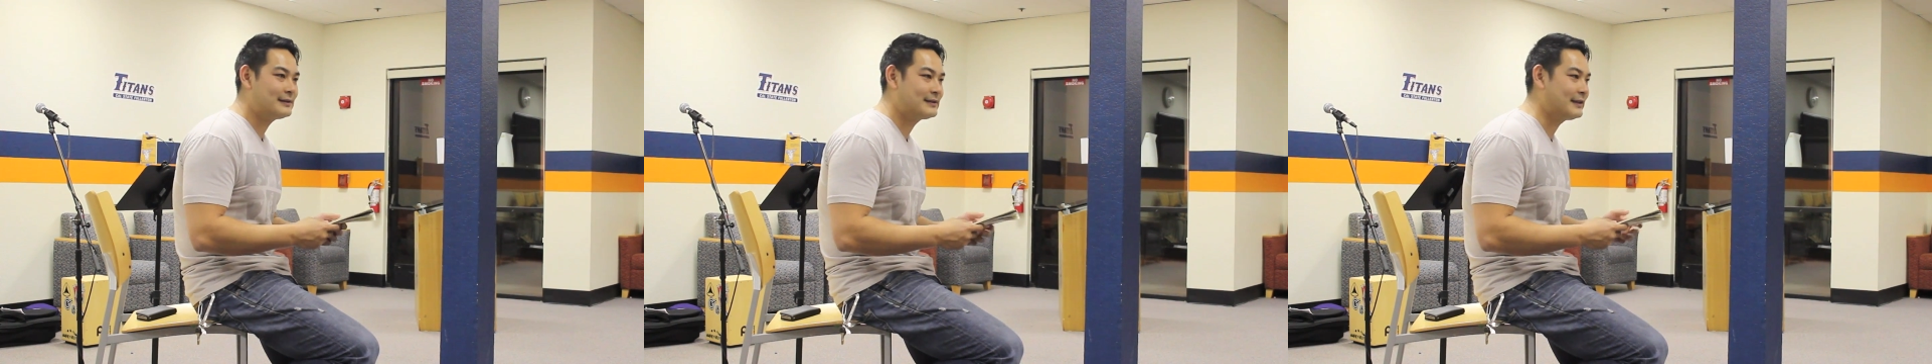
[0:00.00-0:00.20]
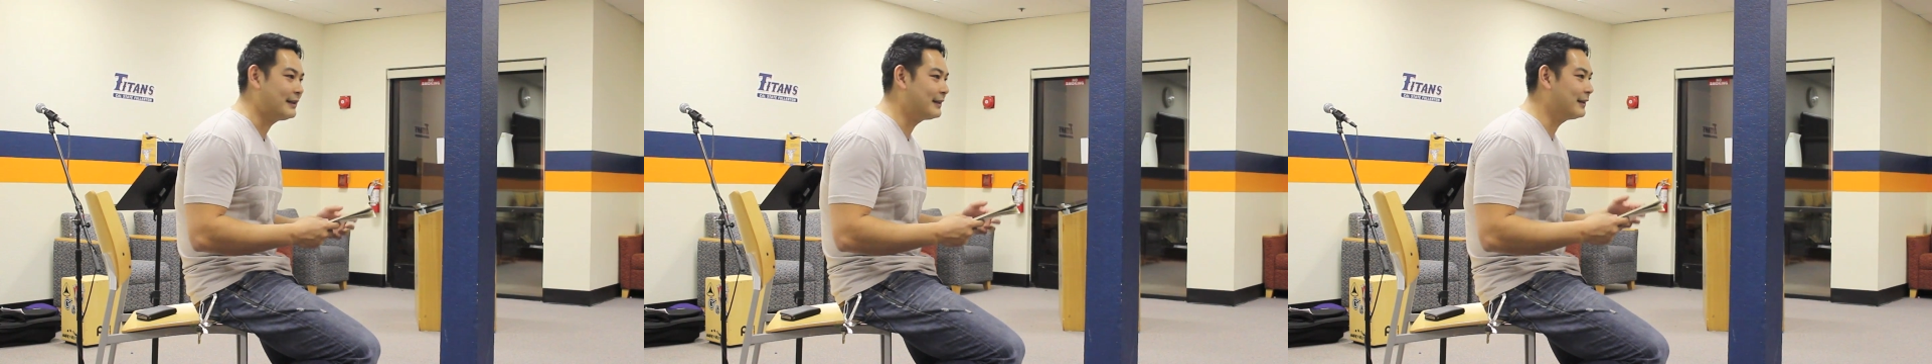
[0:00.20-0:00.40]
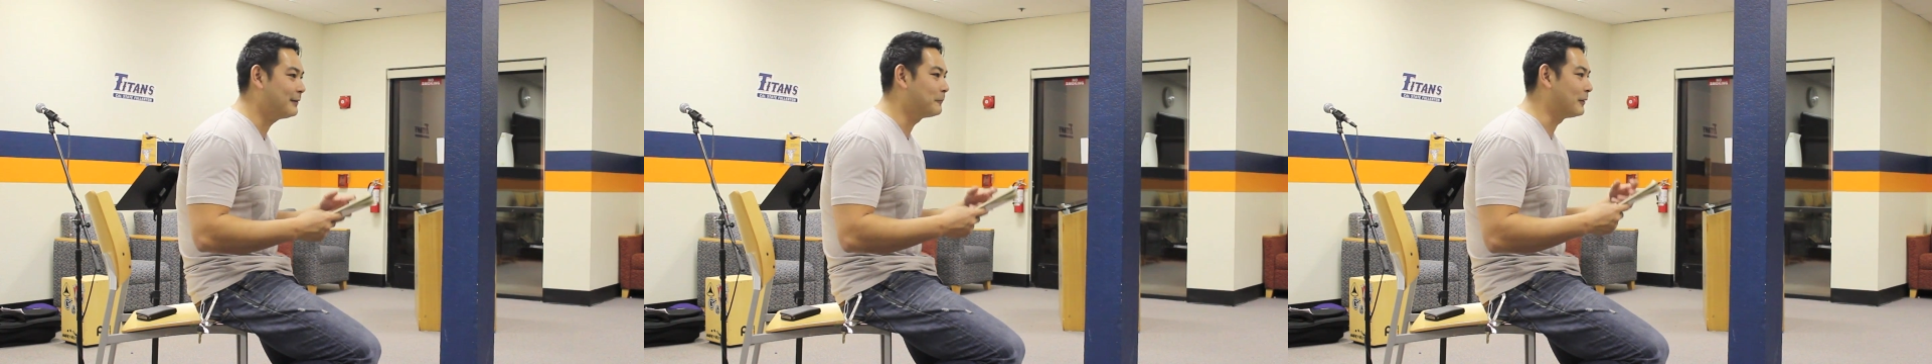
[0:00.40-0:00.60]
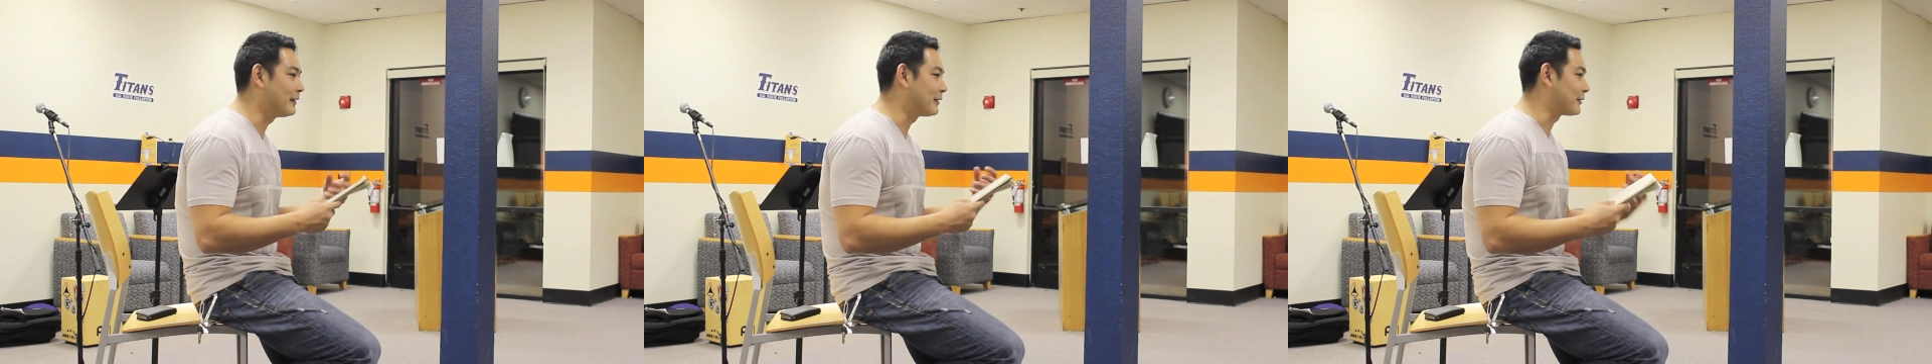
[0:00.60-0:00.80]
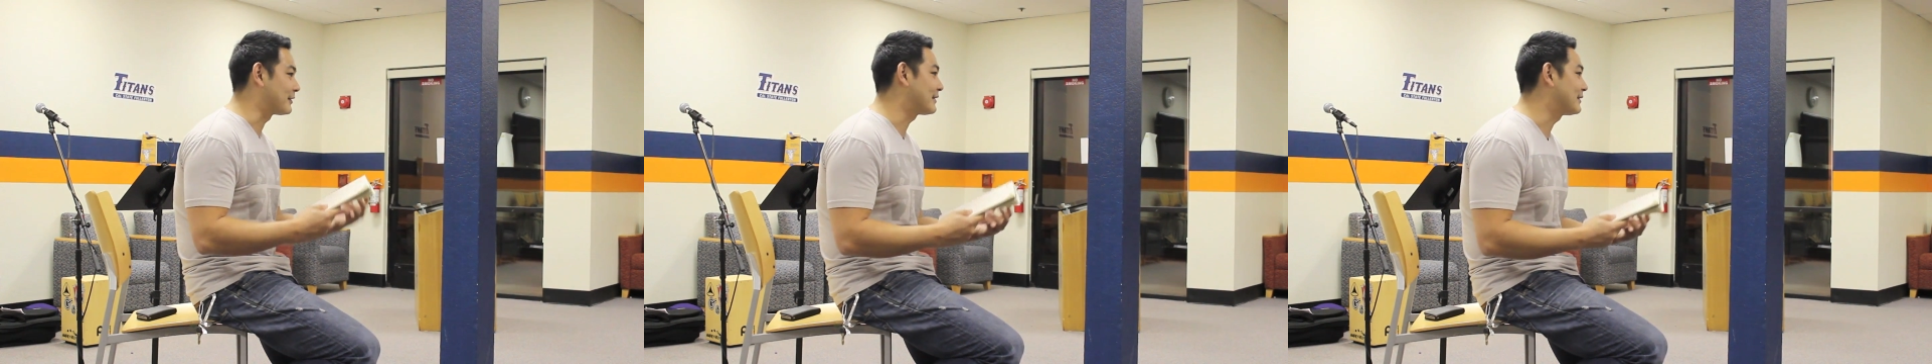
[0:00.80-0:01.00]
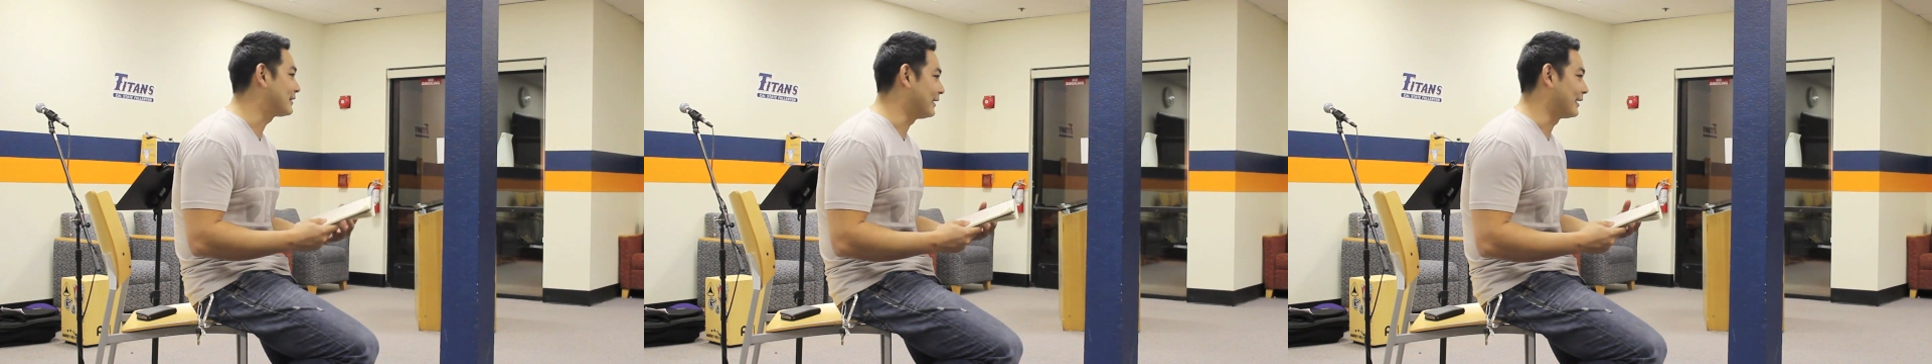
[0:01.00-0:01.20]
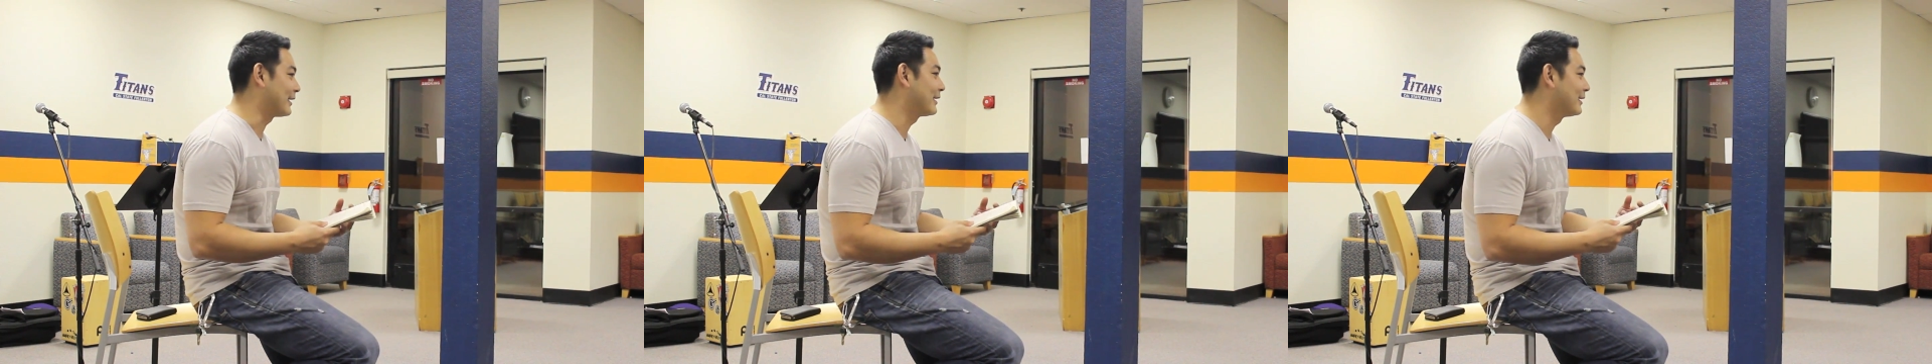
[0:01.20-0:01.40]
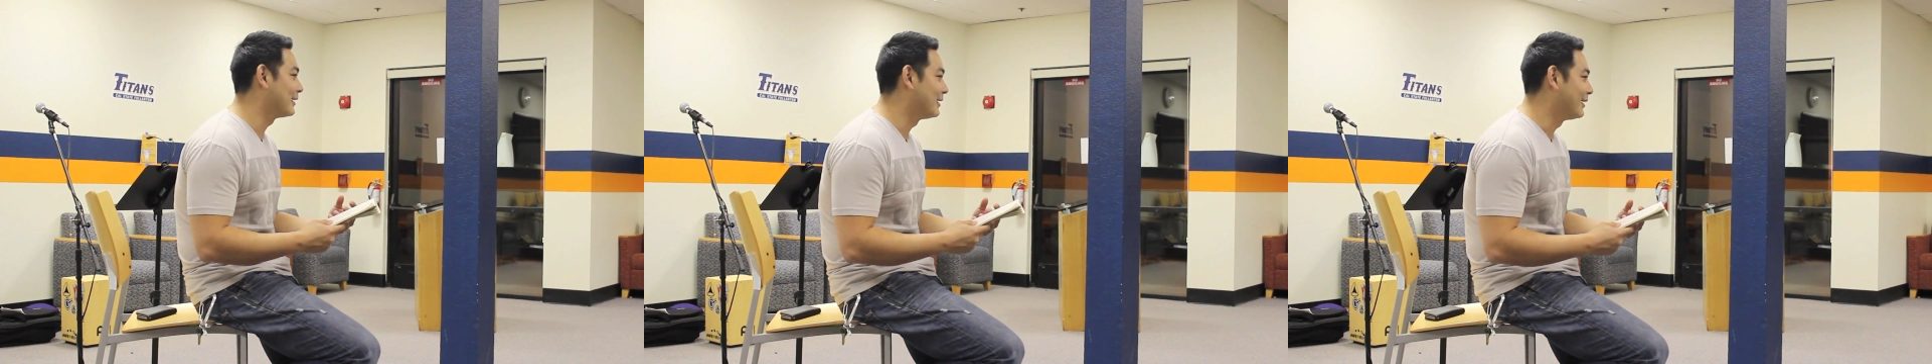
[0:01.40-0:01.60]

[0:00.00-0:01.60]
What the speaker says: See them when they're sick.